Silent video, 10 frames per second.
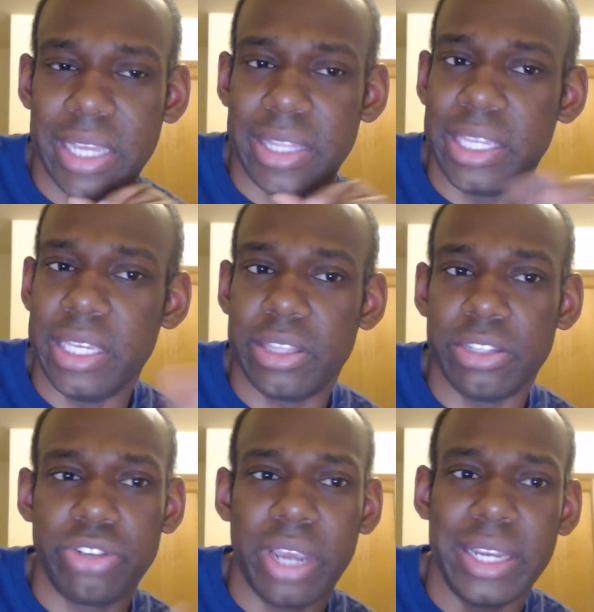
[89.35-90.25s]
I think
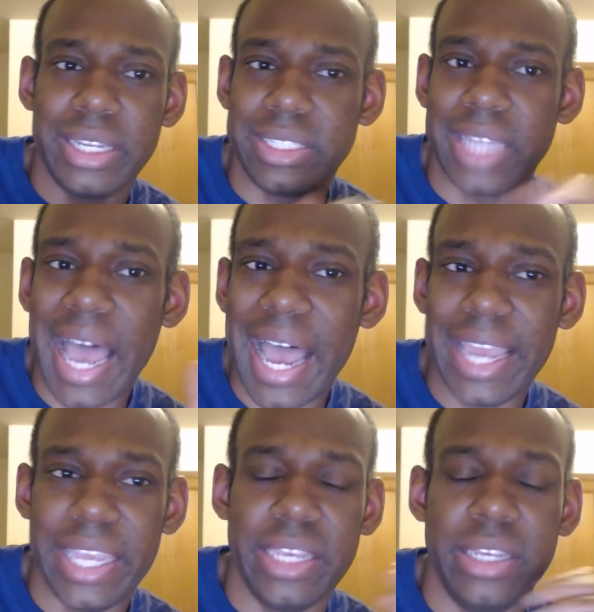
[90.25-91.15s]
they're trying to
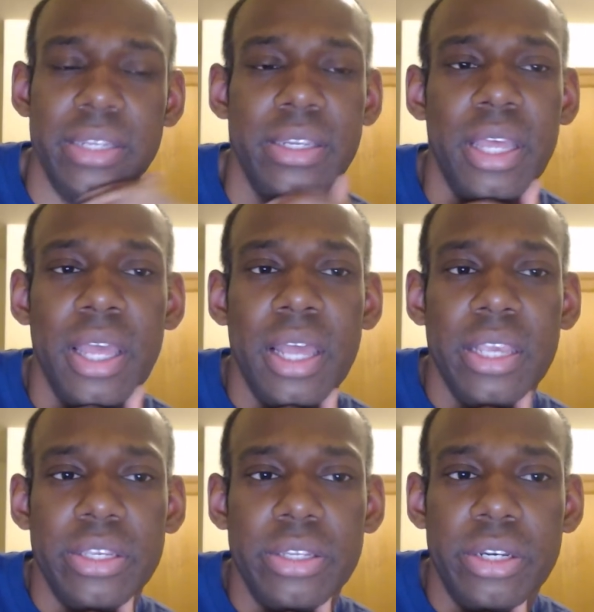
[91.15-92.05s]
tie in,
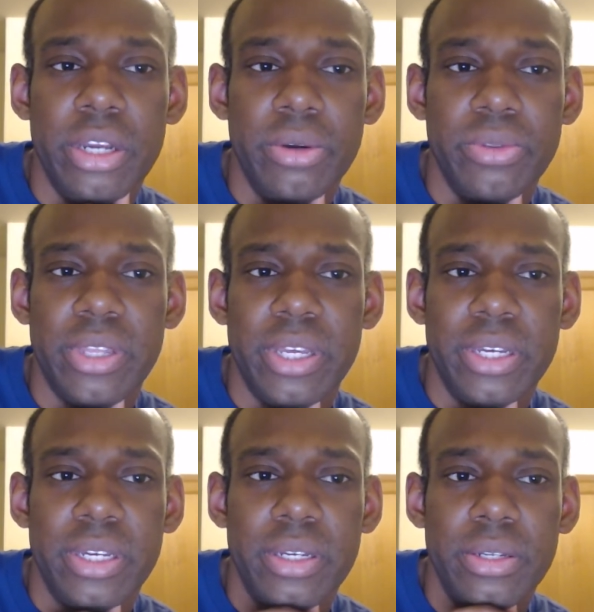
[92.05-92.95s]
you know,
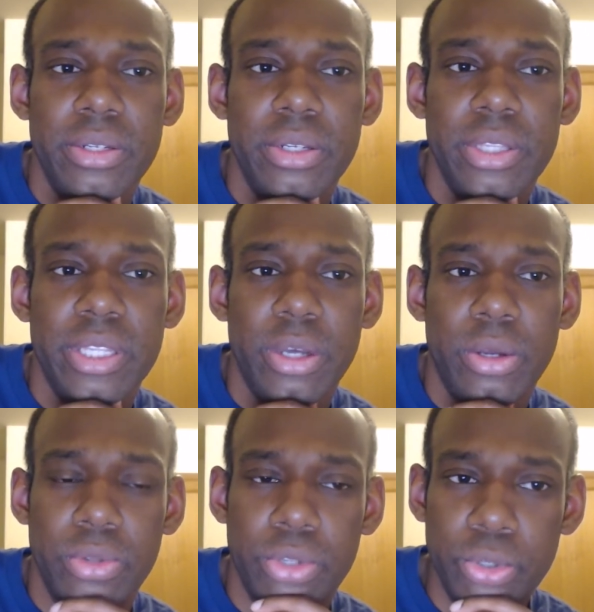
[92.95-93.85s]
the
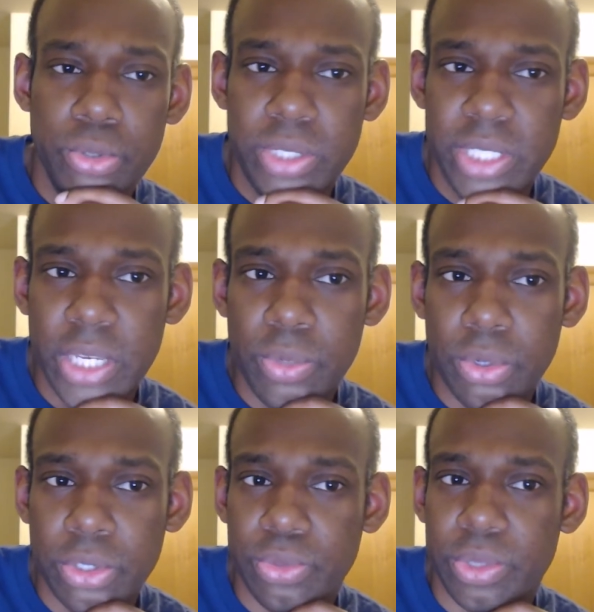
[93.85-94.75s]
new
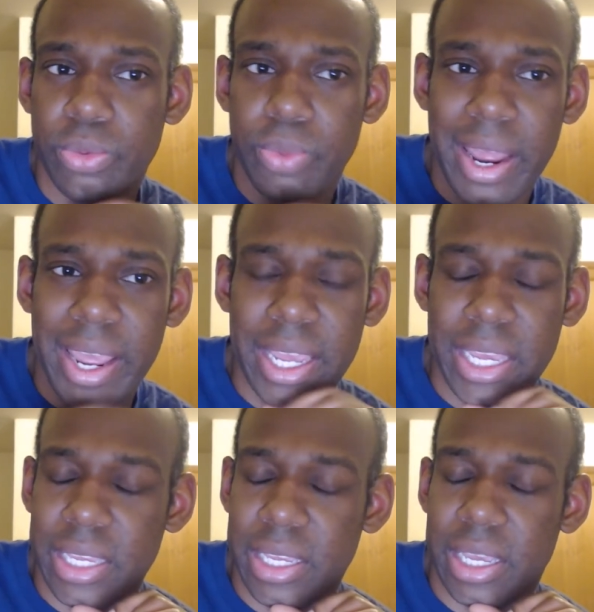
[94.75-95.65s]
sequels with
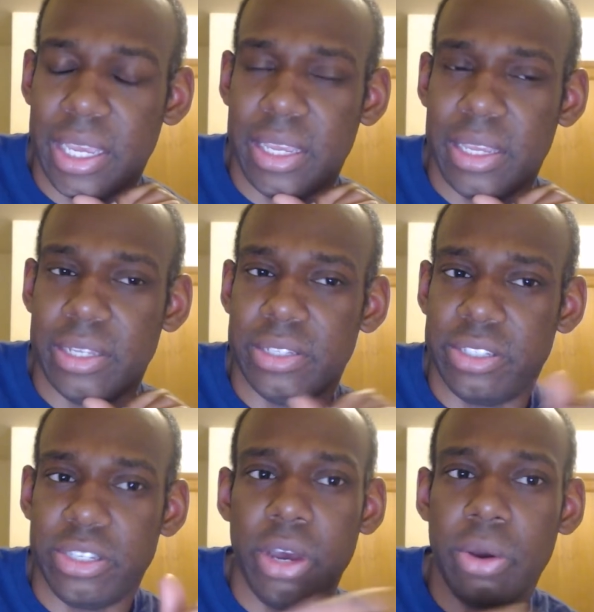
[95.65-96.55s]
Rey and
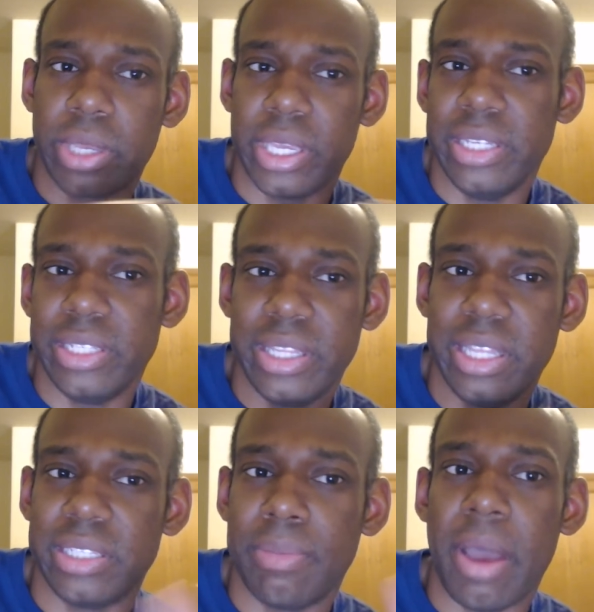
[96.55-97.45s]
Snoke into
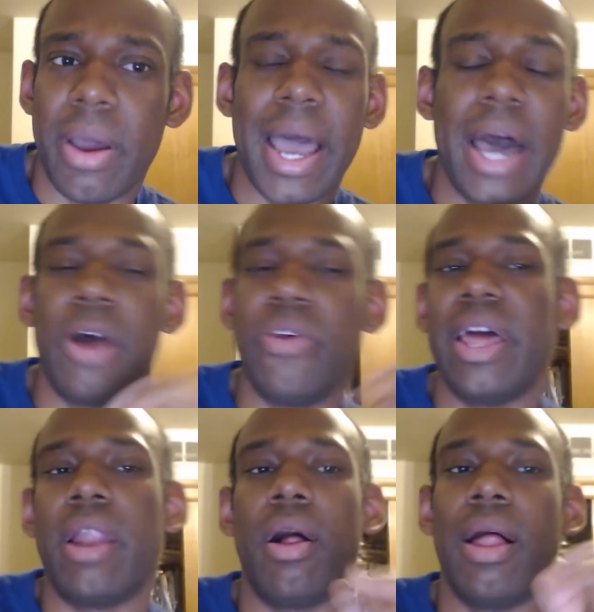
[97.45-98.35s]
this about how
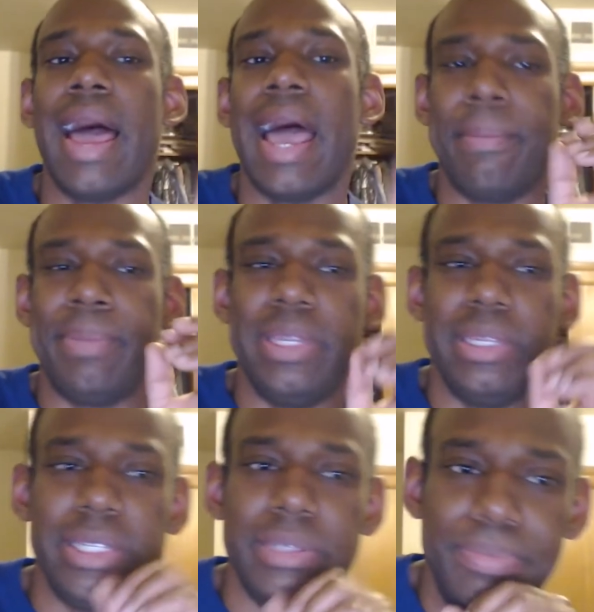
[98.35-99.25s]
that all
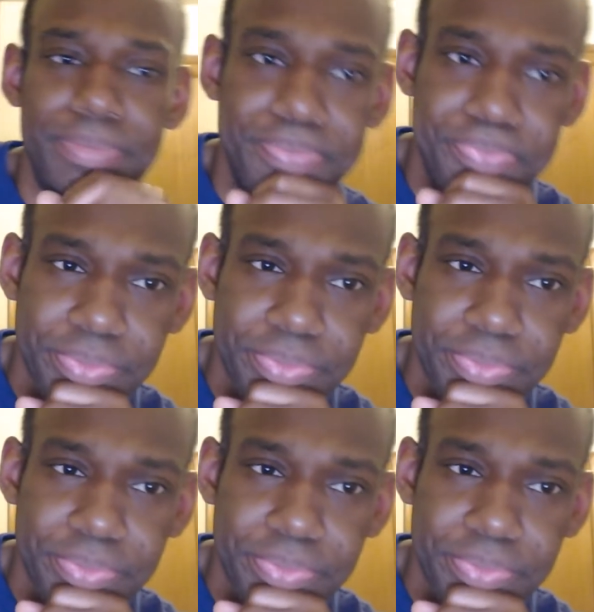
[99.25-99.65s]
happened. Hmm.